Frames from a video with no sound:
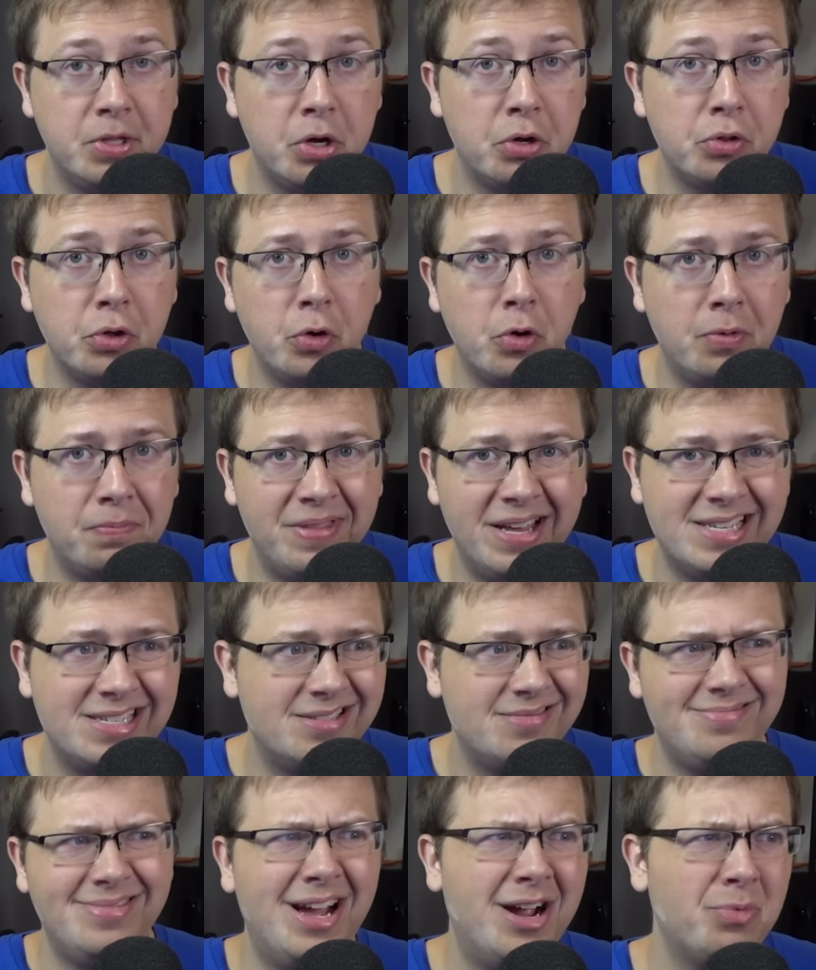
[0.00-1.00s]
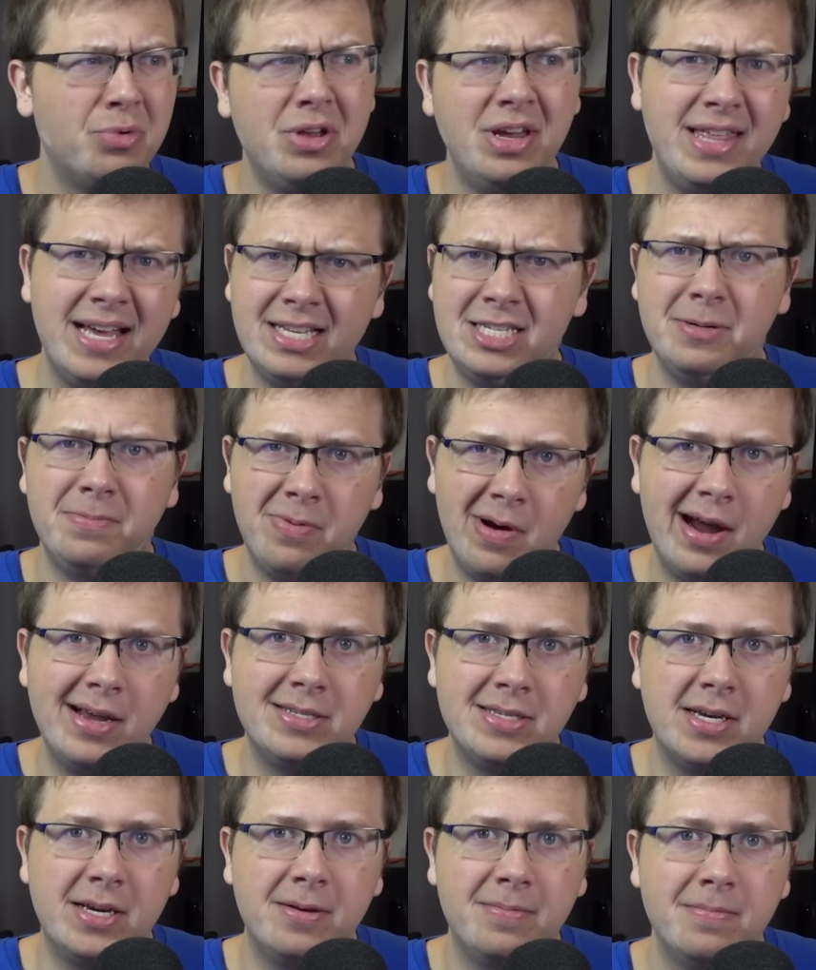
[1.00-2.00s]
although that's not really that
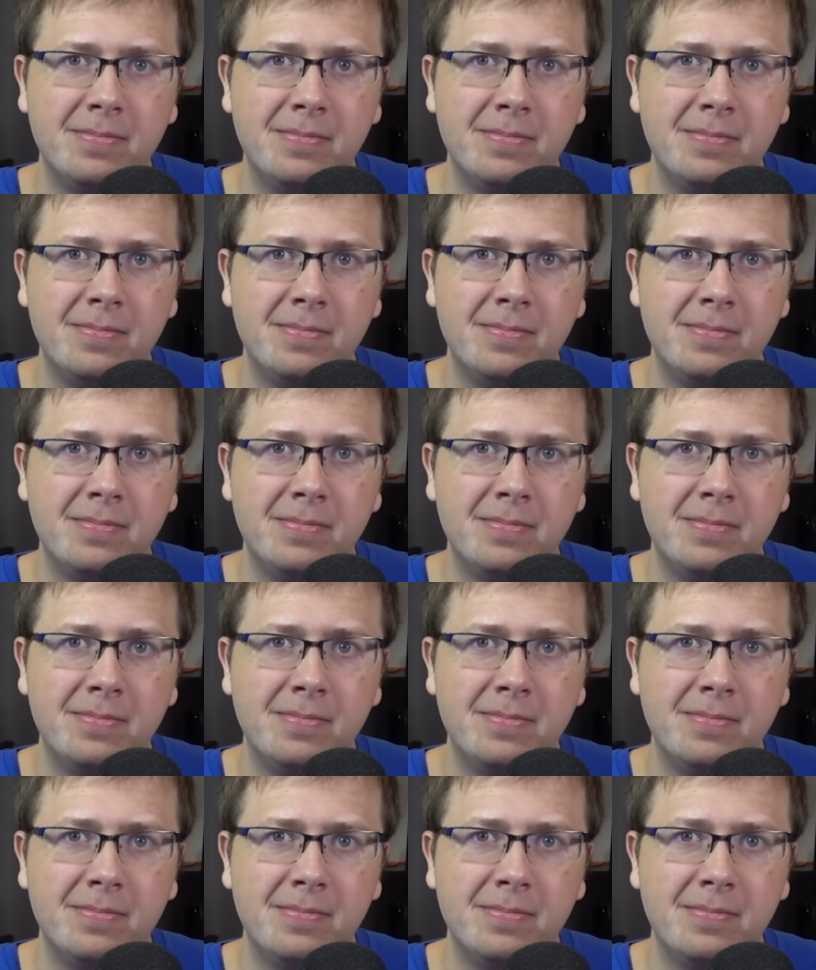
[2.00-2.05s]
surprising.